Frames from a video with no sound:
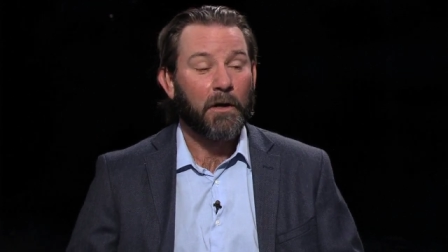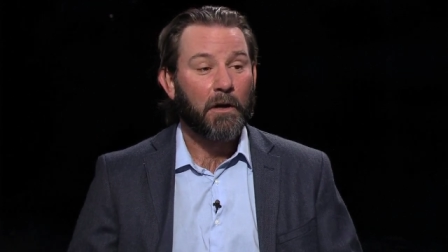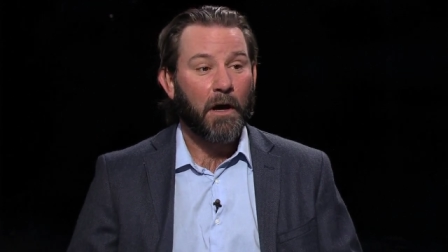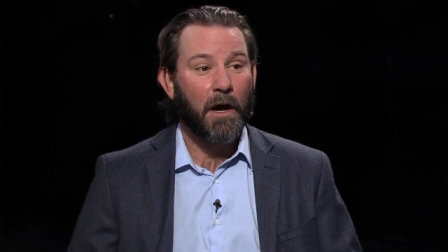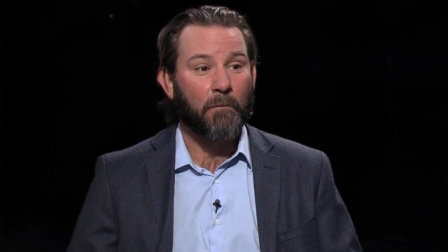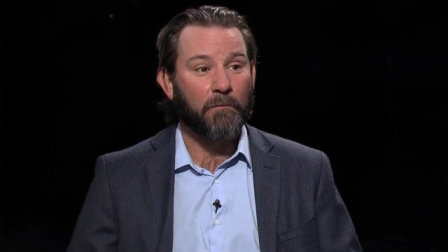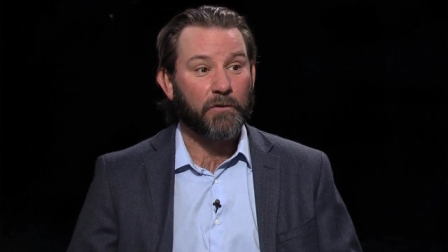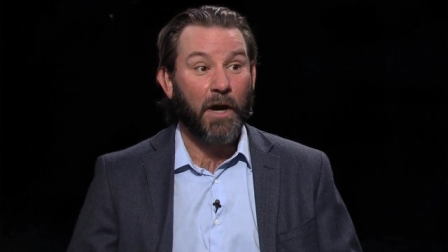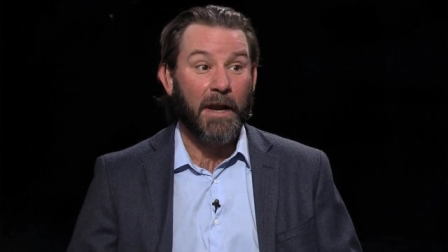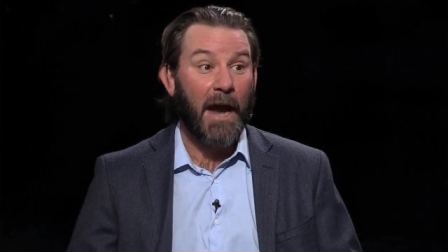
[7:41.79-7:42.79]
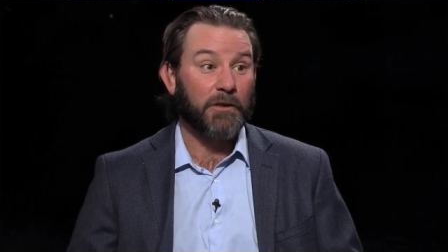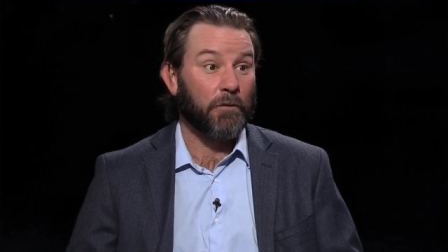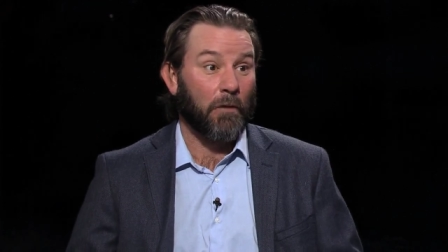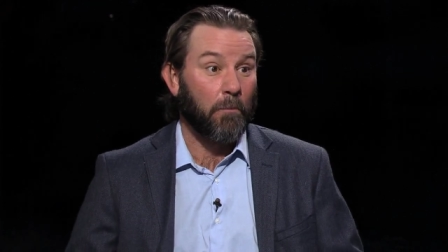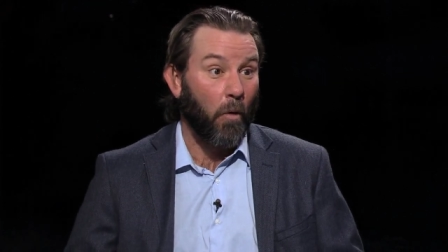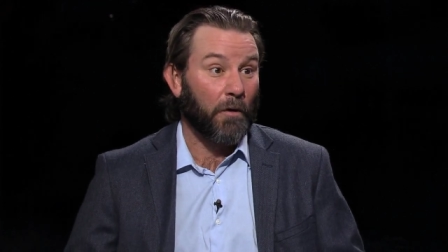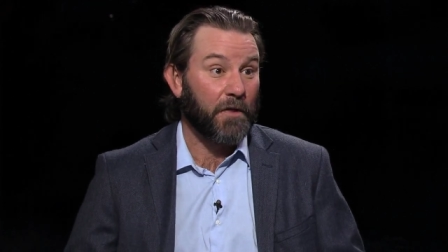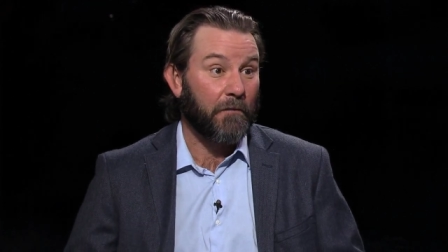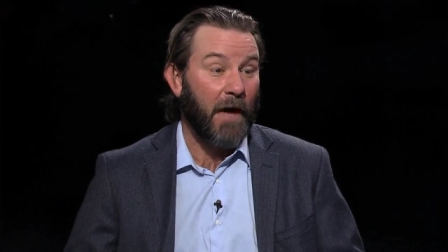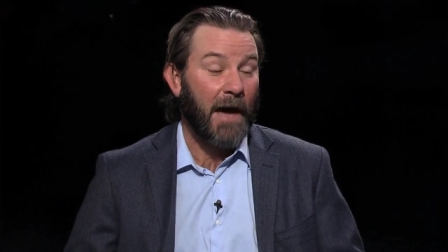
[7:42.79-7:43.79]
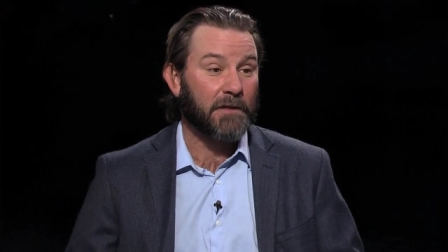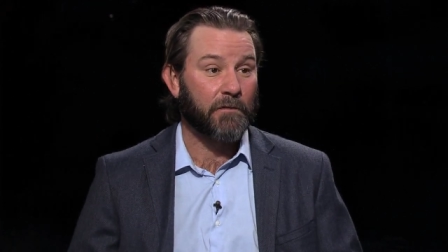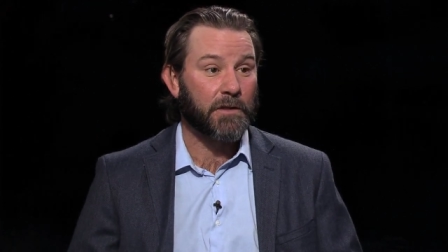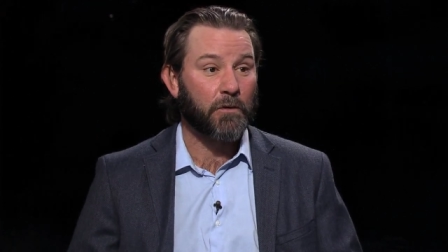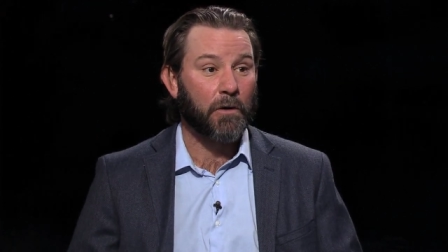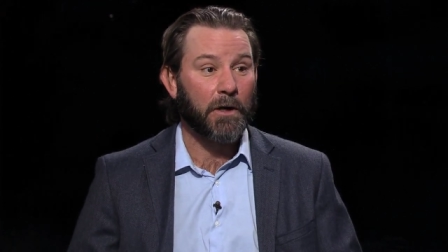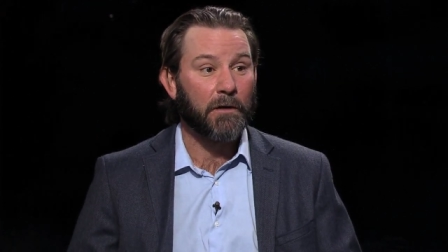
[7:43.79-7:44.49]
trying to actually report the facts of the story.